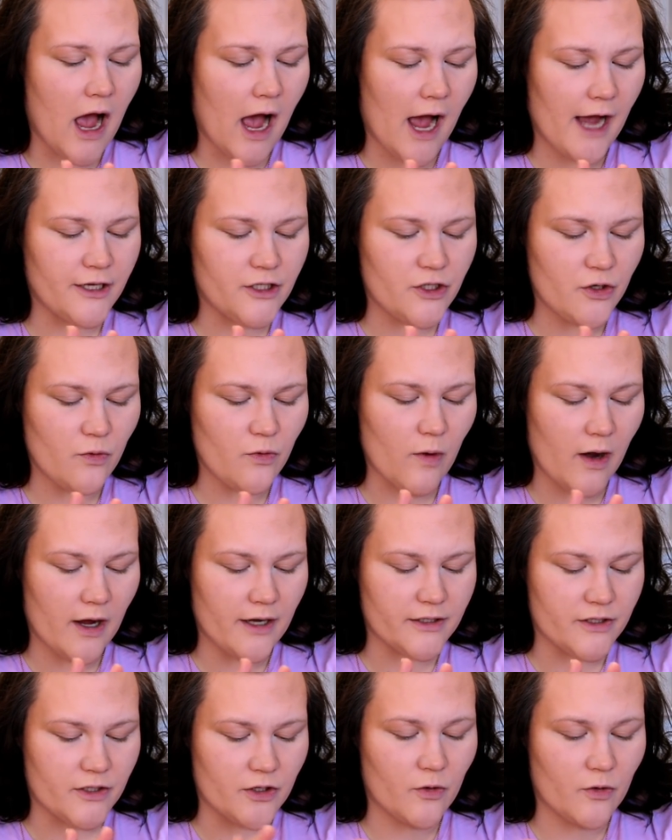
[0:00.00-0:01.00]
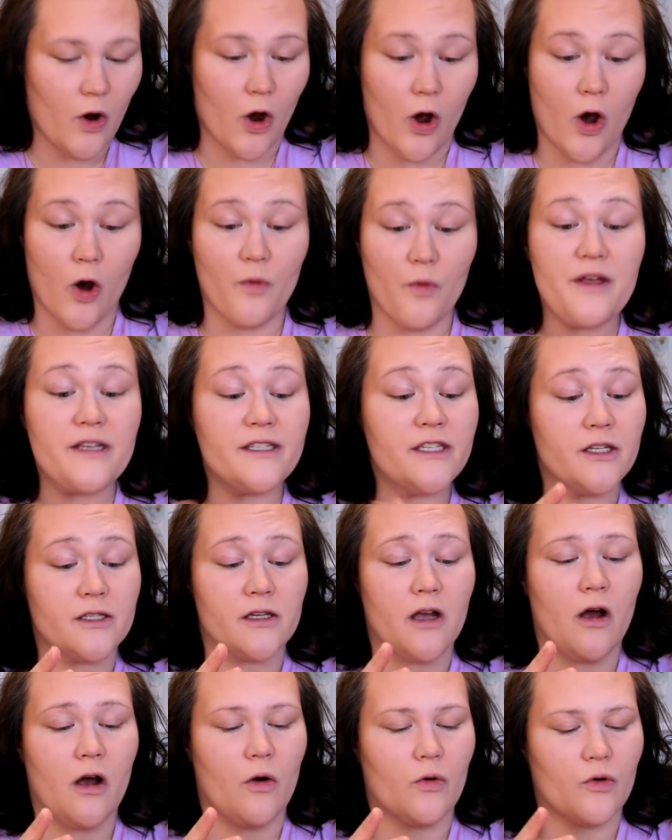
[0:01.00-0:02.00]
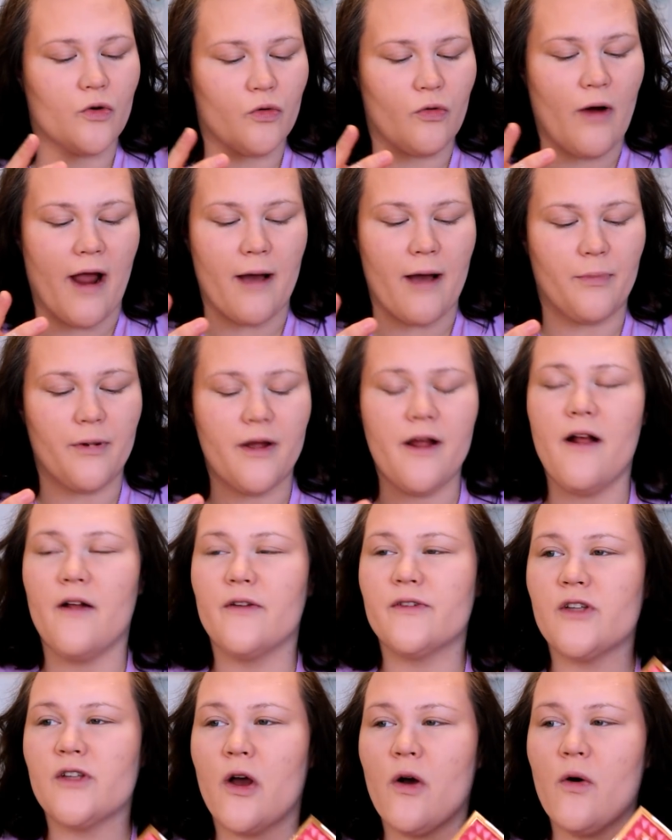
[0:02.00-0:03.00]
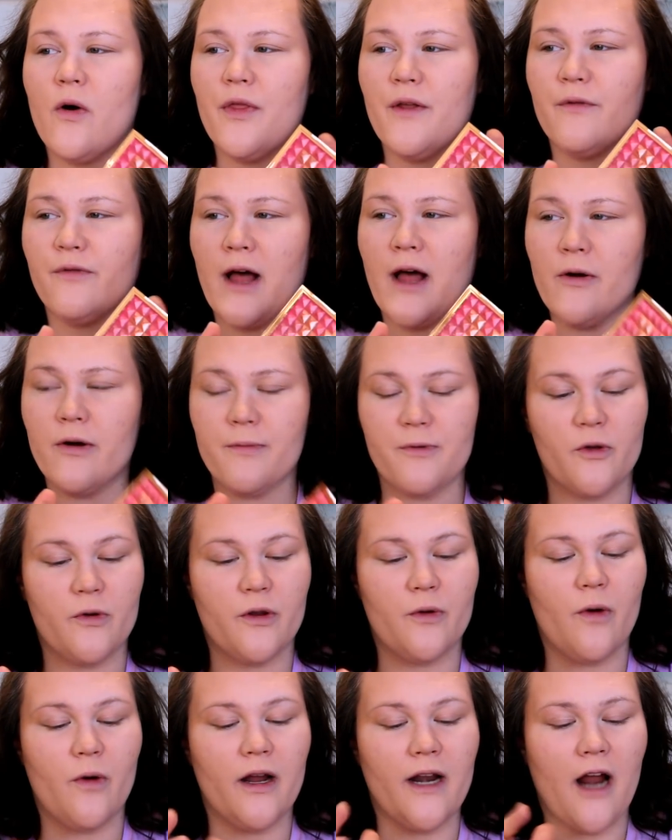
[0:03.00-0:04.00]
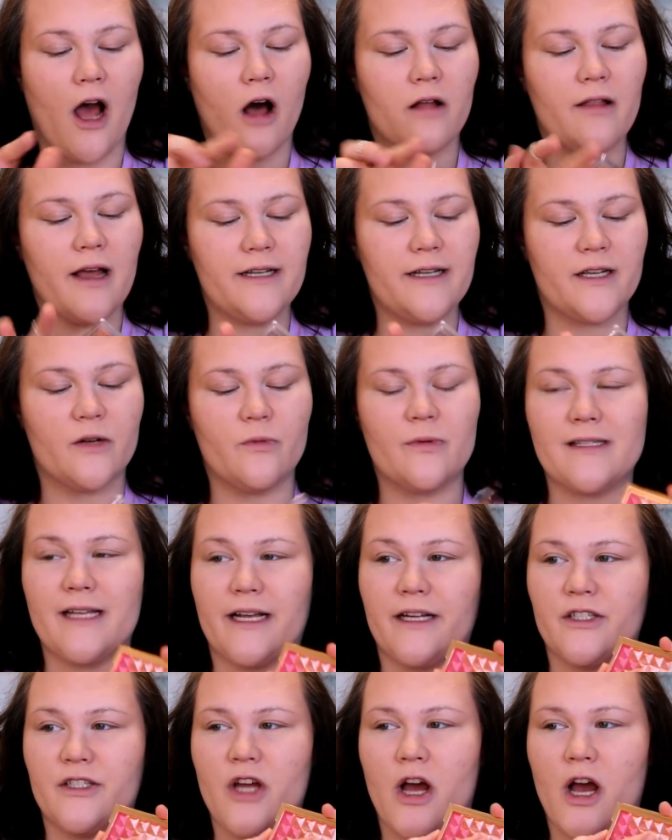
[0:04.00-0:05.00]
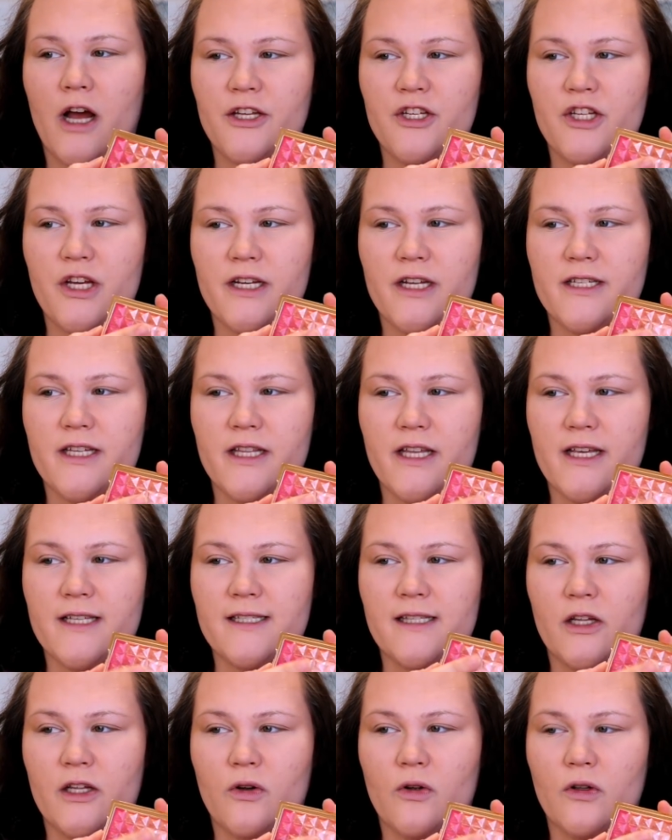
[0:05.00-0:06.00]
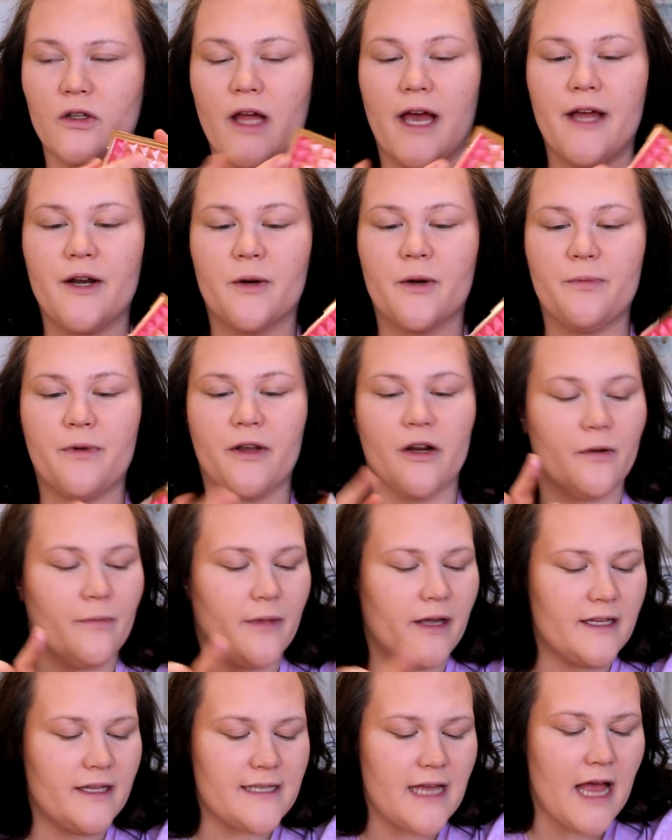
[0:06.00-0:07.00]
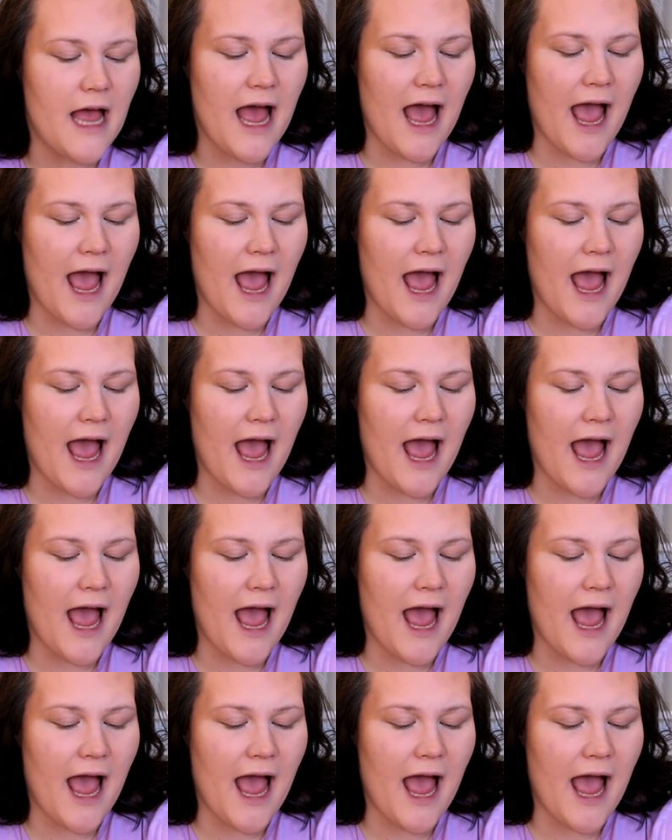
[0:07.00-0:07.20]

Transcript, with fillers: I do want to, oh, this is, oh crap. So the Flower Beauty one, all I did was like touch into these little lighter pyramids.